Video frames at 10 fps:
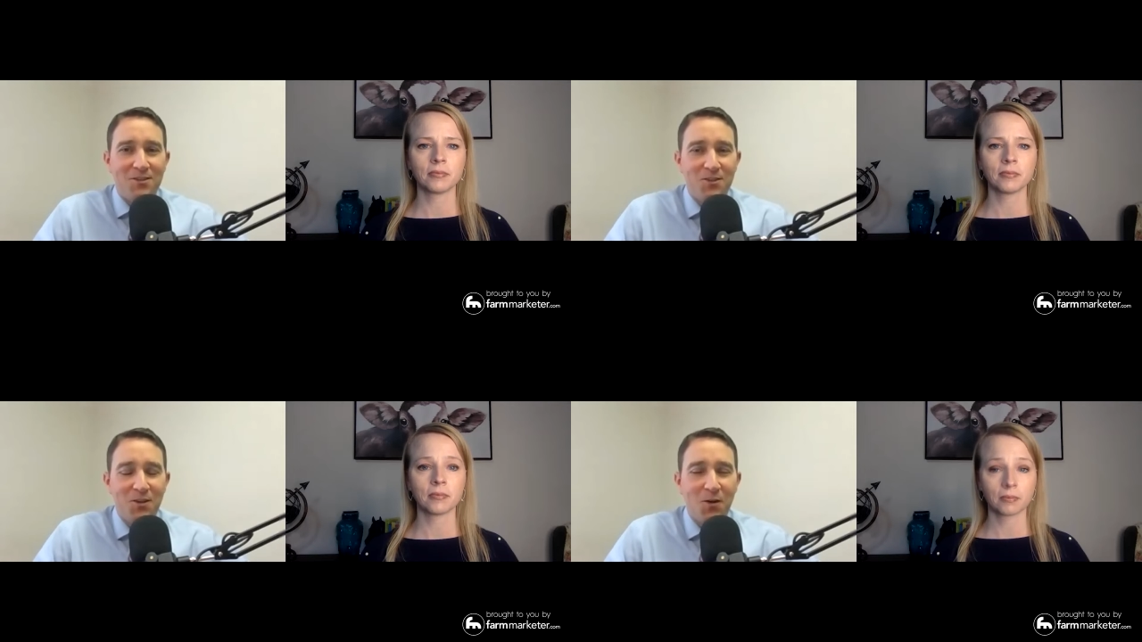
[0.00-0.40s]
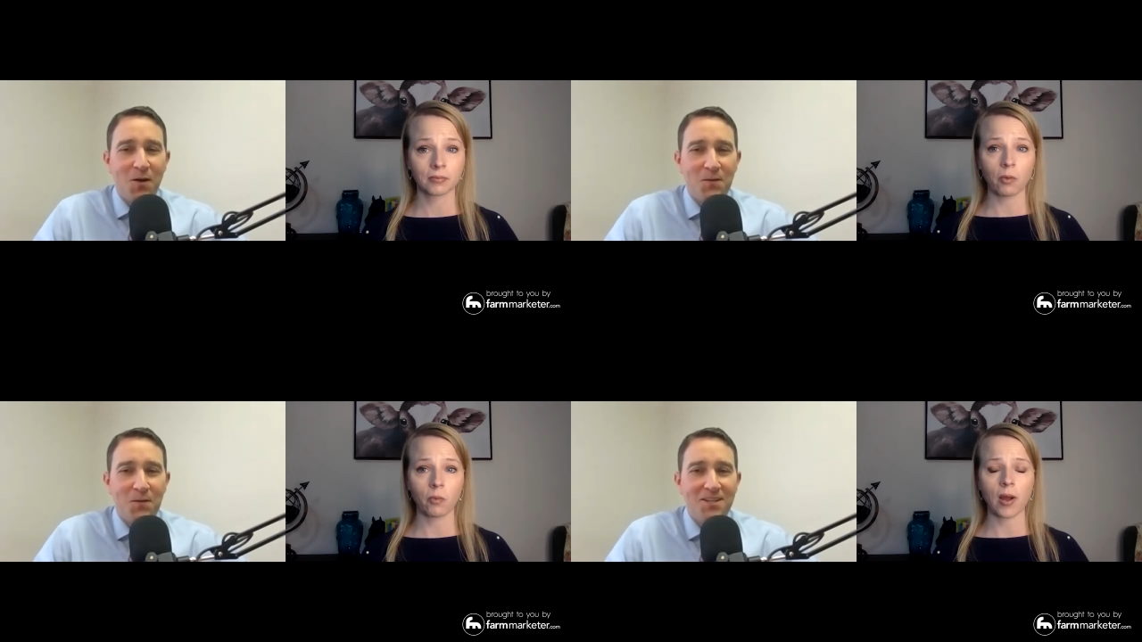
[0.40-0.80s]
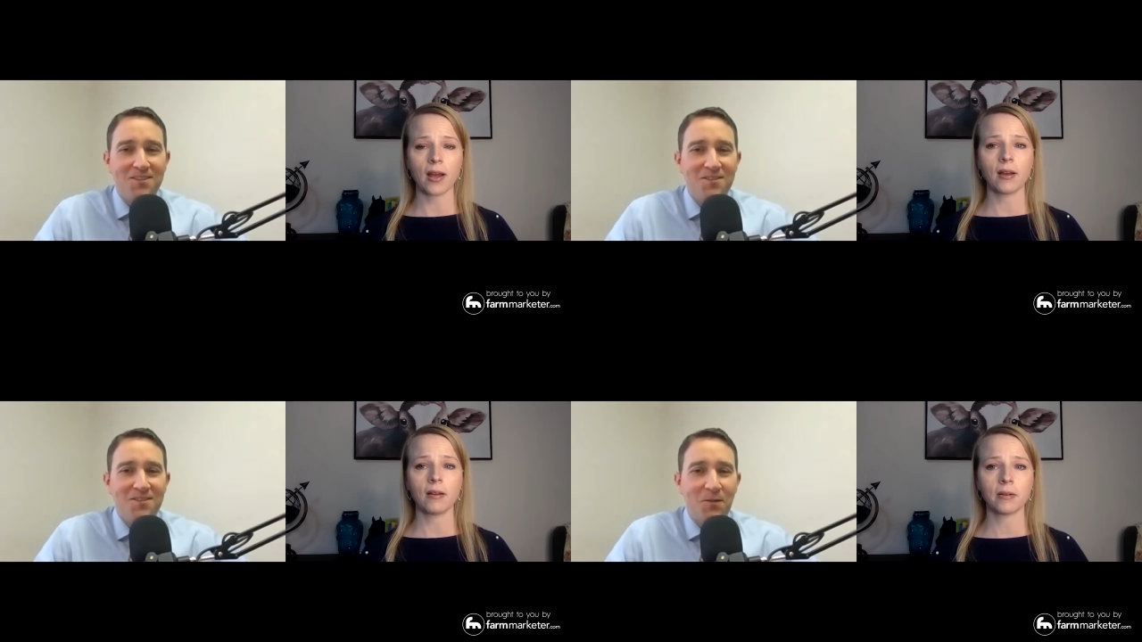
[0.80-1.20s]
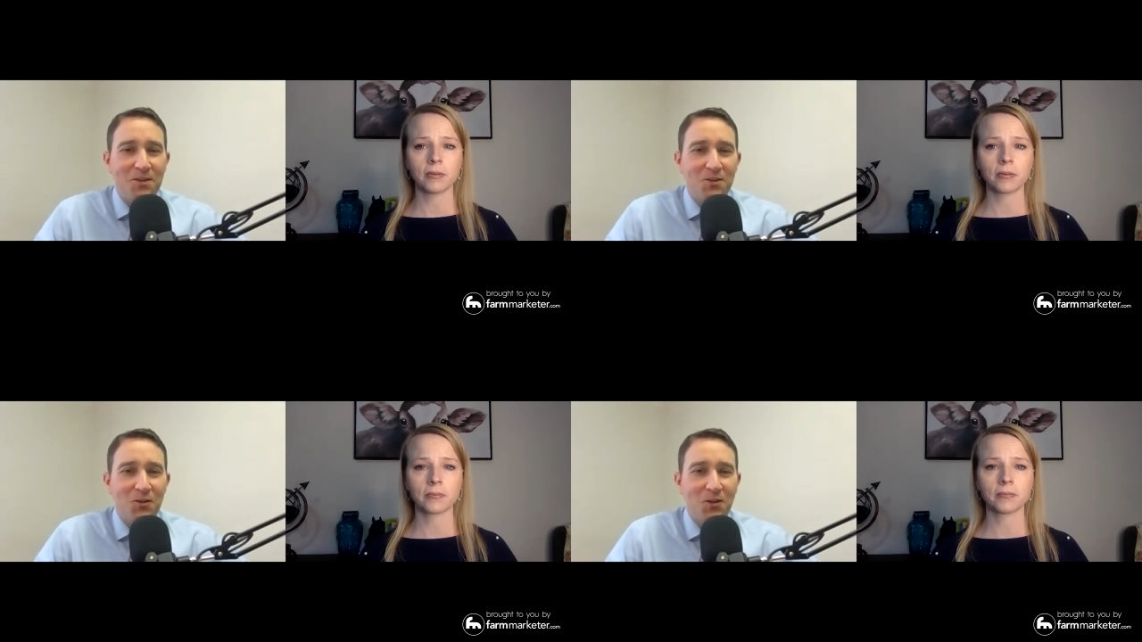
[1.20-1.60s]
Speaker 1: And so I'm going
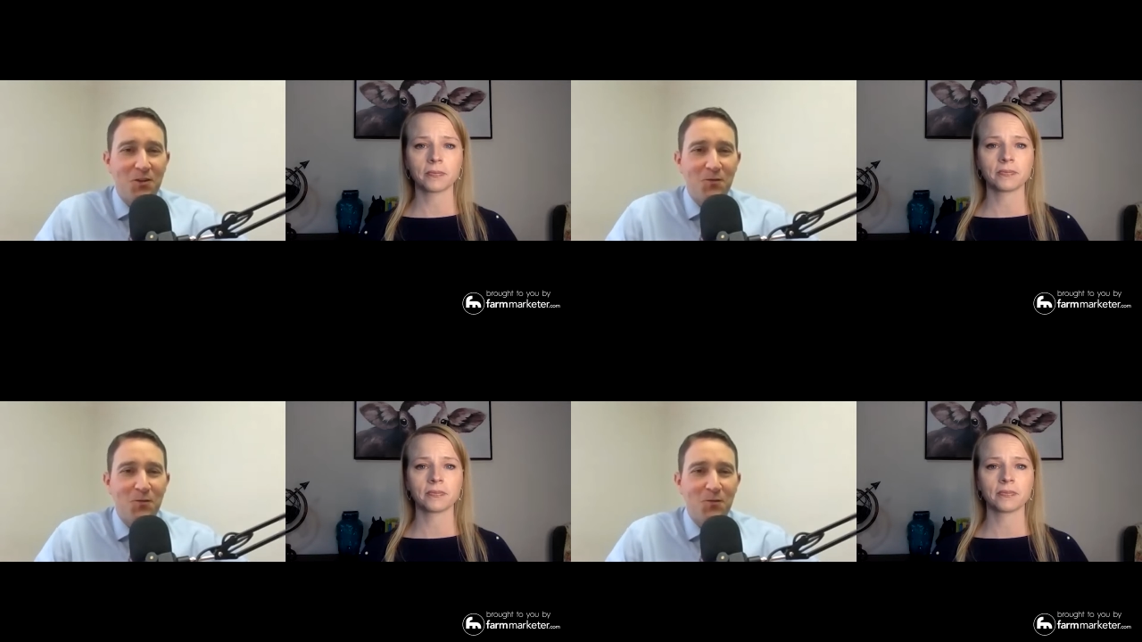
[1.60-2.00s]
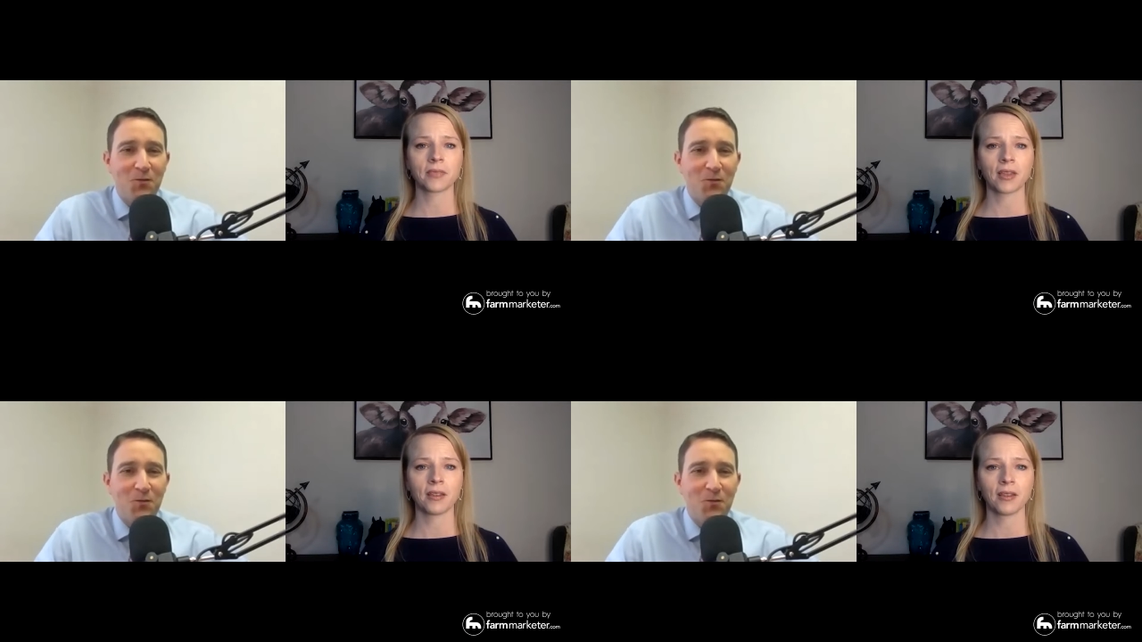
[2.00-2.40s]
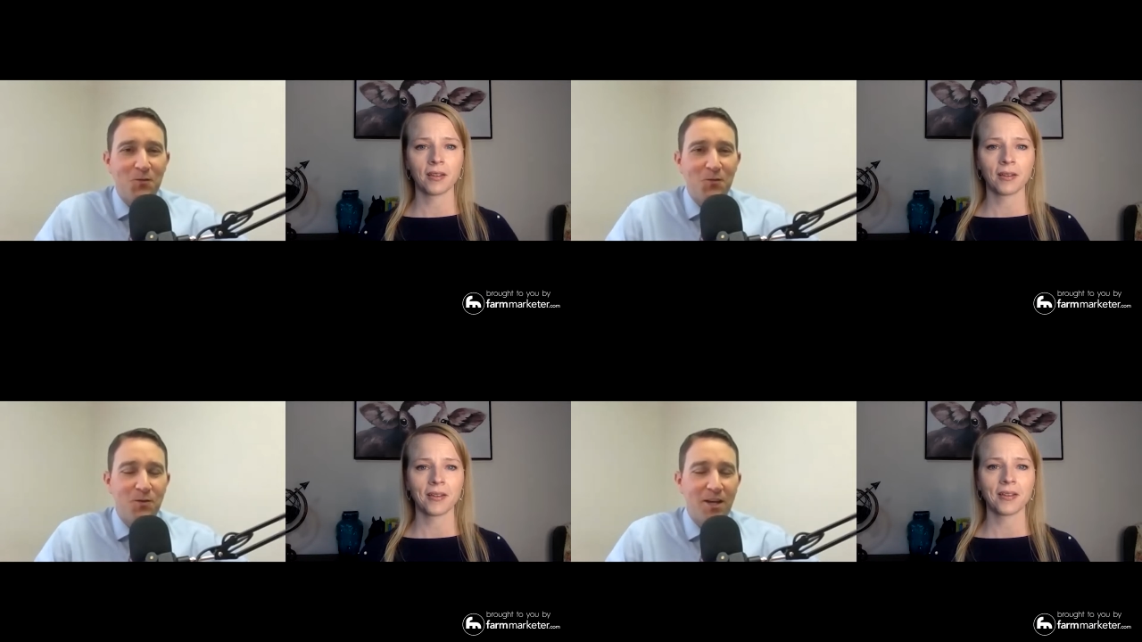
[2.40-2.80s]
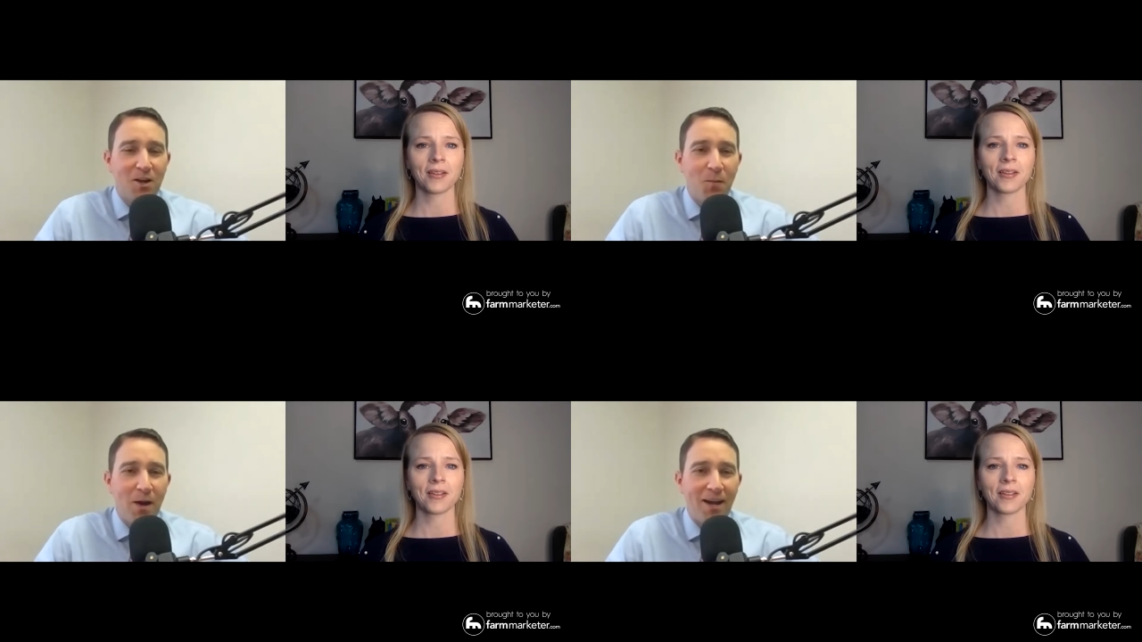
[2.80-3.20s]
to rejoin the ranch when I
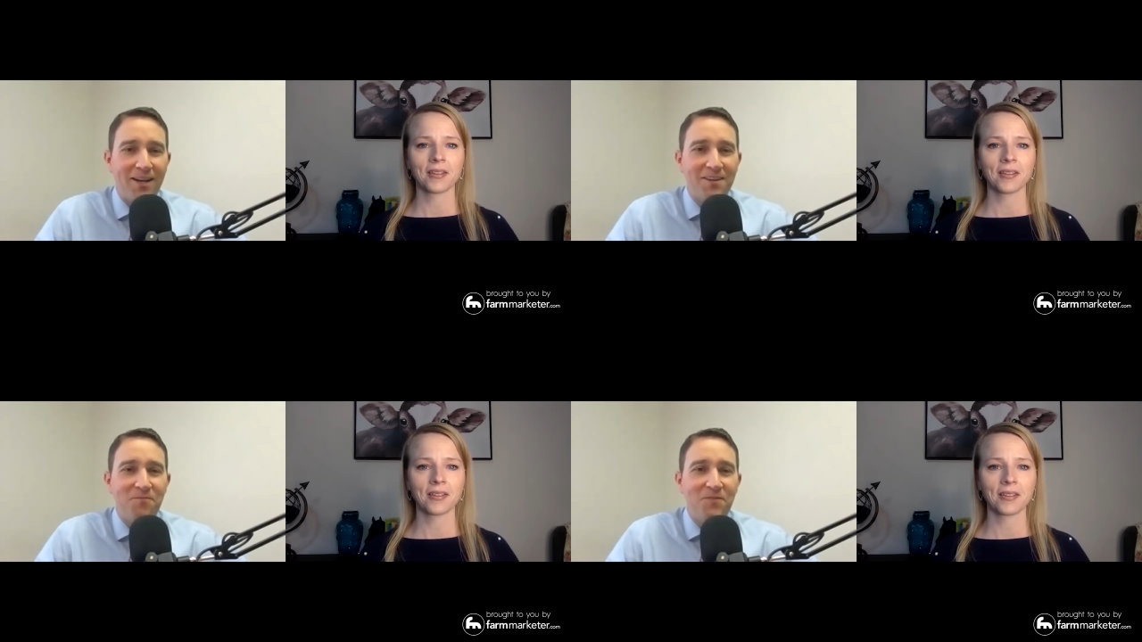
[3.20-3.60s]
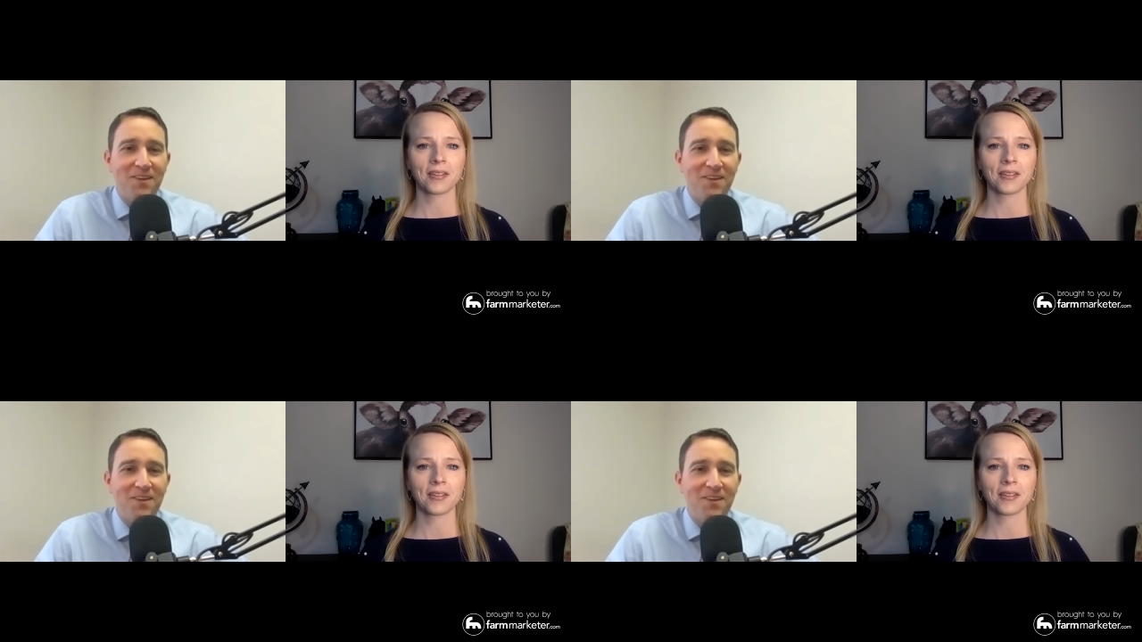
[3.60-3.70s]
go back.